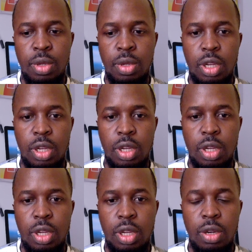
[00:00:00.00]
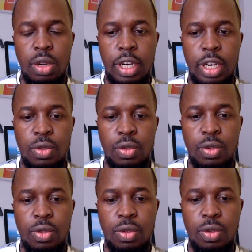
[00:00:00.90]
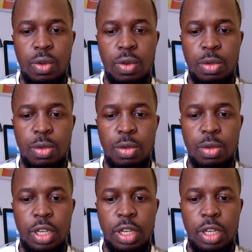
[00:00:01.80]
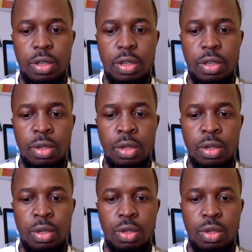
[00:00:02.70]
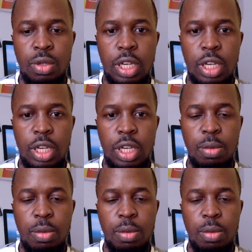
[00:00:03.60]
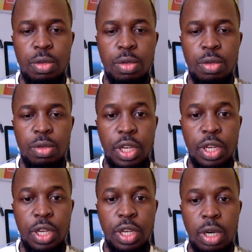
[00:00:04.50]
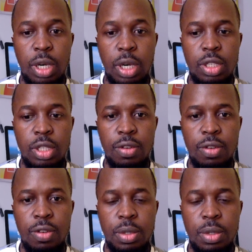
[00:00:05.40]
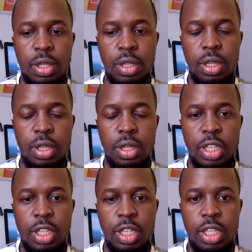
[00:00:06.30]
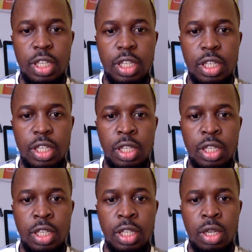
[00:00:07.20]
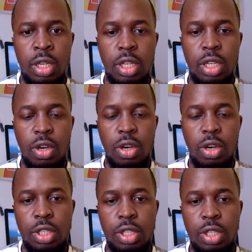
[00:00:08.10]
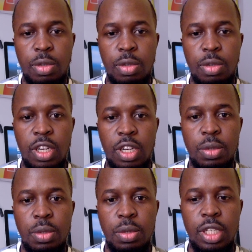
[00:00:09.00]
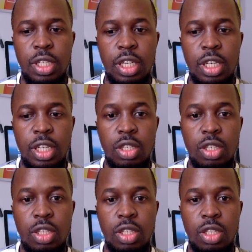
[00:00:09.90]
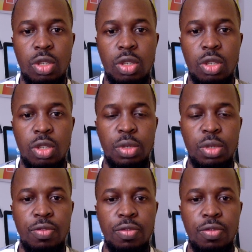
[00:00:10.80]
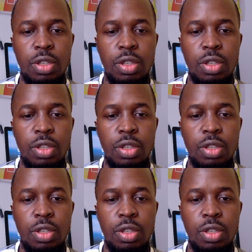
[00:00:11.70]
Hello guys, welcome to my channel. Today I'm going to be speaking about DevOps engineering, the concept of DevOps engineering. It's just going to be a short video.